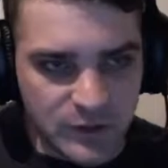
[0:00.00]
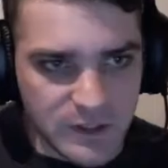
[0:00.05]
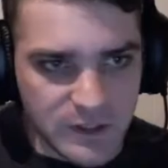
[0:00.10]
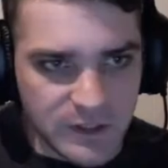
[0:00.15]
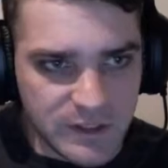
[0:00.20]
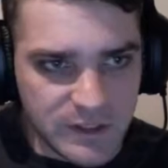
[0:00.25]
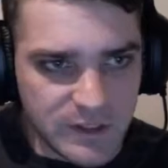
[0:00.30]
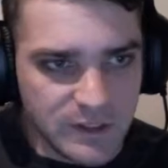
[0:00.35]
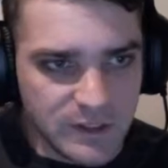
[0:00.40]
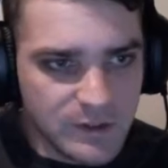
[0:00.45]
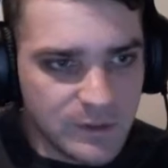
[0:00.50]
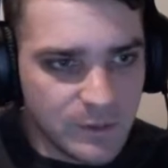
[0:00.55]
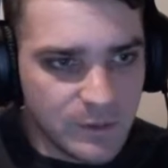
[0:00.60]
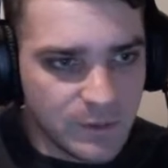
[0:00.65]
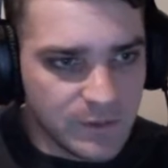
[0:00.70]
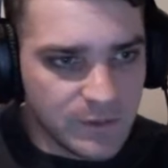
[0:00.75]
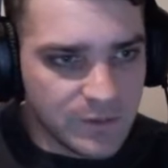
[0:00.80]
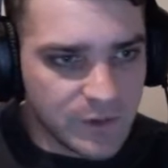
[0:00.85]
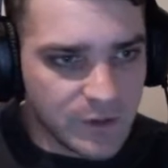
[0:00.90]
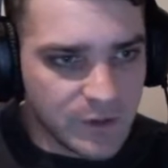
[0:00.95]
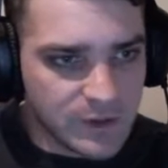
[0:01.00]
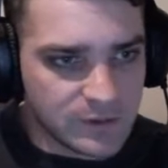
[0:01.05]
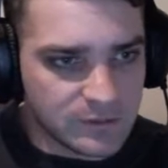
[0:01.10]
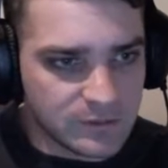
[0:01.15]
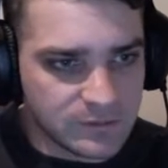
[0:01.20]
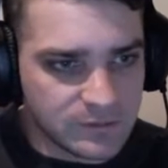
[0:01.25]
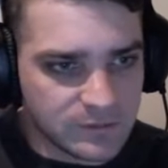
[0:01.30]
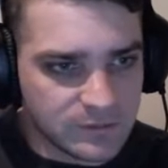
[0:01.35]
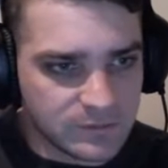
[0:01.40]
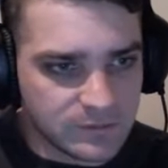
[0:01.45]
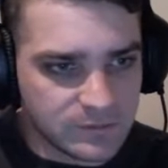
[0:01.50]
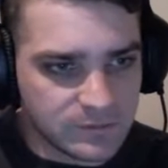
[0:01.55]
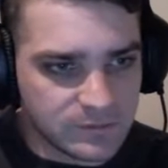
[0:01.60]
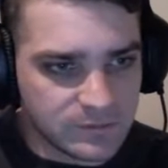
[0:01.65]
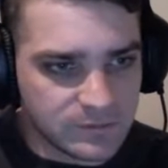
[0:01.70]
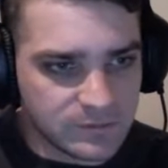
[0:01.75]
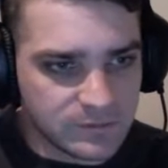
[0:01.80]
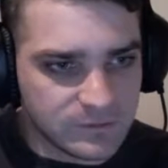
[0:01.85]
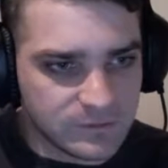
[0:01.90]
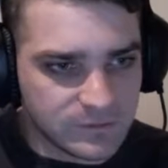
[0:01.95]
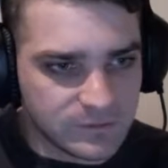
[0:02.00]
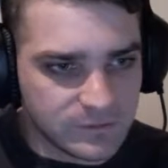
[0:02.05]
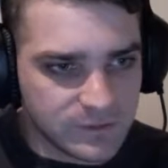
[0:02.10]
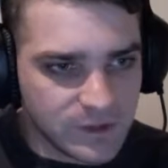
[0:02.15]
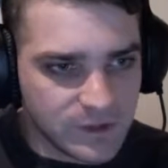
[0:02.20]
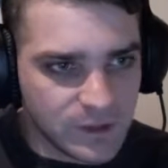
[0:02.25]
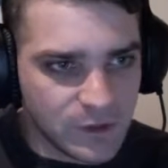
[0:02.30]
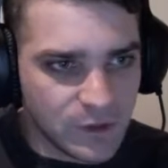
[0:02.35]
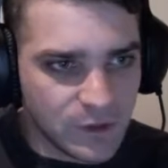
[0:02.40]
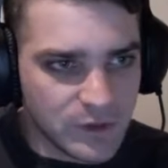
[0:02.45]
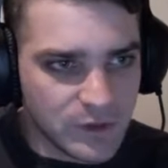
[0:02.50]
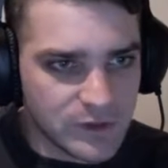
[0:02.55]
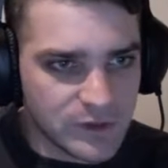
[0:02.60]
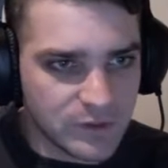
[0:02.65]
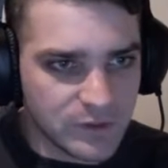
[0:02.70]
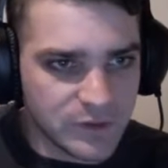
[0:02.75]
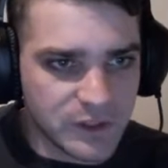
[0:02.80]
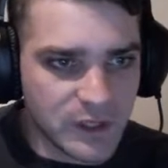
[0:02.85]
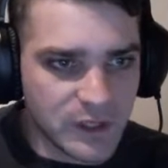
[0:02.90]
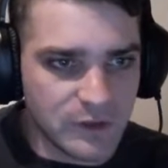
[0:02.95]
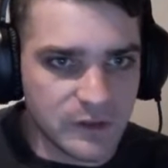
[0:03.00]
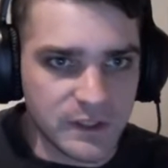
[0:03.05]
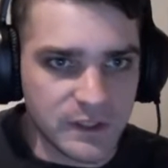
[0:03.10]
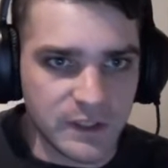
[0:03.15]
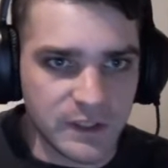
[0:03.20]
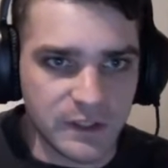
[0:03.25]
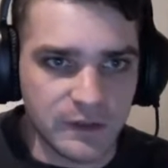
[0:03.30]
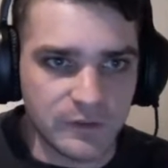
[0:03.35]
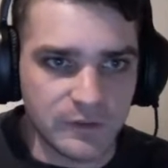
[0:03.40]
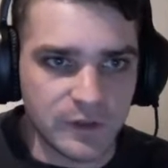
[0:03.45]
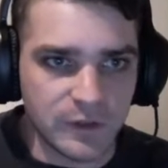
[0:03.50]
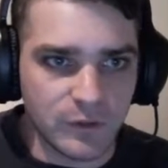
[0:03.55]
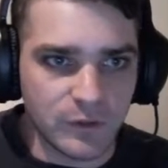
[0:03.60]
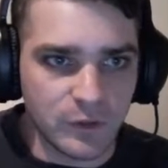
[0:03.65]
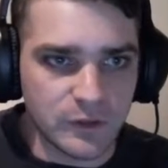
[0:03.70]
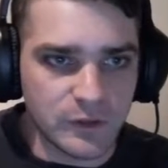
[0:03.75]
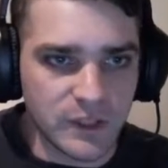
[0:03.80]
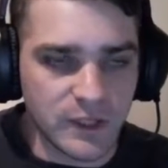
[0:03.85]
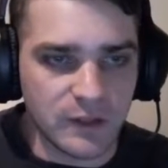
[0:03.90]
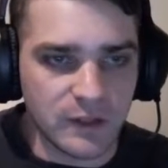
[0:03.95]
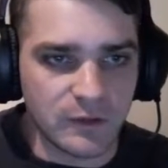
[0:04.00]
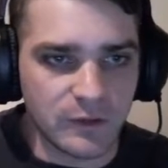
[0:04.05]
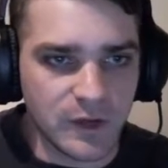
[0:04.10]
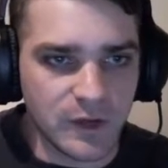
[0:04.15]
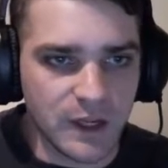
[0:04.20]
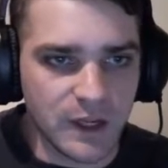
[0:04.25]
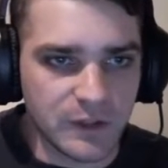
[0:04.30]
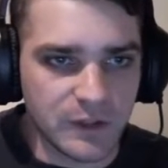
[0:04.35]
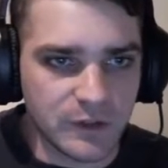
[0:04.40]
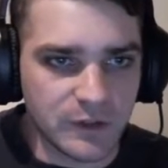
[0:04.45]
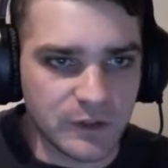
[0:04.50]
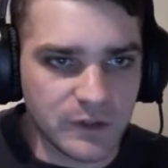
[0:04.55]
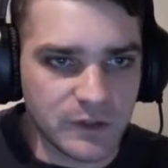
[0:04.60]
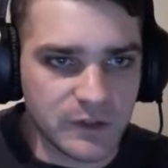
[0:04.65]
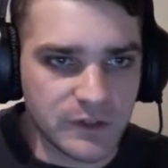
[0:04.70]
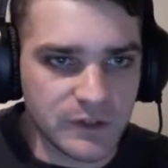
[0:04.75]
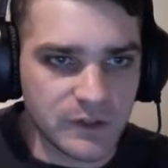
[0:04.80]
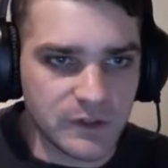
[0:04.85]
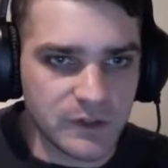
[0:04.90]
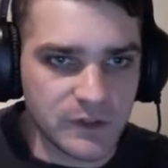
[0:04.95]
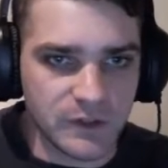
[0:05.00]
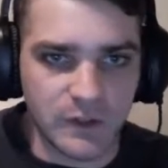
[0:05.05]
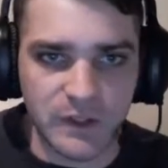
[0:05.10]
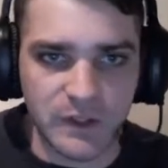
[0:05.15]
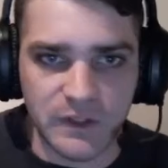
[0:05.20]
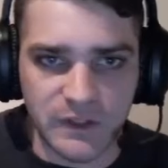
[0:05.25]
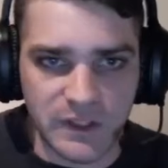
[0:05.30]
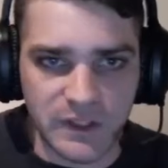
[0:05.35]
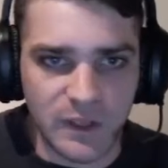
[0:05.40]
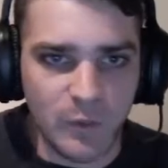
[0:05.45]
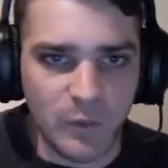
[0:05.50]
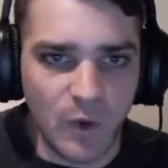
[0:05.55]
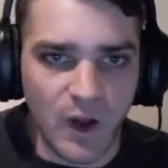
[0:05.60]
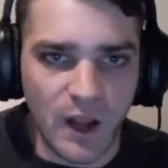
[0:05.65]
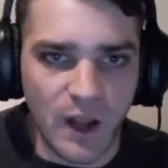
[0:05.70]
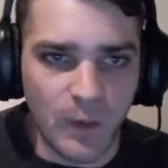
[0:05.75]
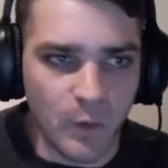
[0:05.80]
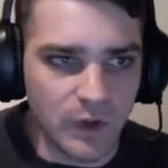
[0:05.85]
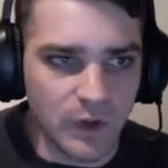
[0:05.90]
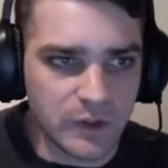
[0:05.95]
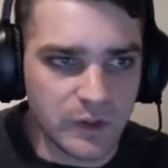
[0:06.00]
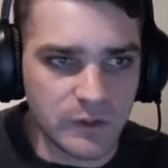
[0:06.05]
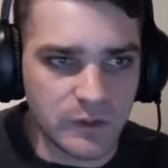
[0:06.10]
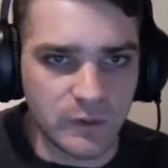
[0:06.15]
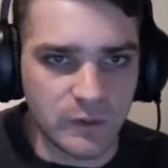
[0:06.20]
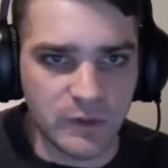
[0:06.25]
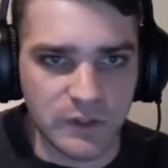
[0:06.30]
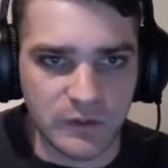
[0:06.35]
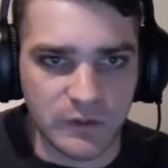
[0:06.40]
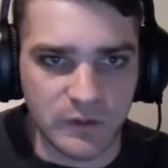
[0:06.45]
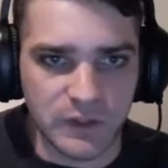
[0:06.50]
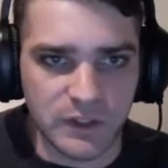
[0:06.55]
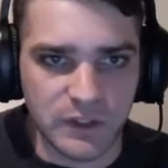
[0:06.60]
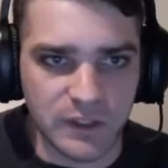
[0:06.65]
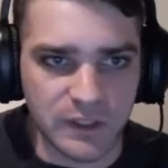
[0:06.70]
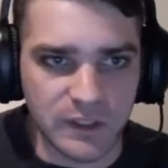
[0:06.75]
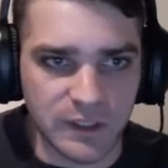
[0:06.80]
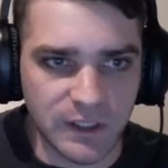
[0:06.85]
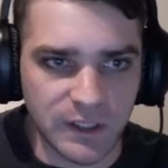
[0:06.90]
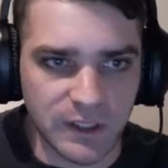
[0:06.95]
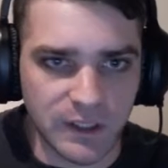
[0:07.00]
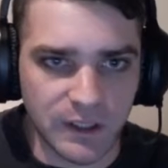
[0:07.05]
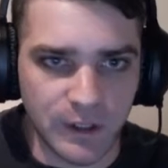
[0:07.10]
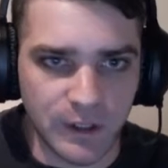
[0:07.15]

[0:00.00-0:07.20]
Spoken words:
I did. We've got a lot of soft shadows here. If I rotate it around, you can see why I wanted to do this originally.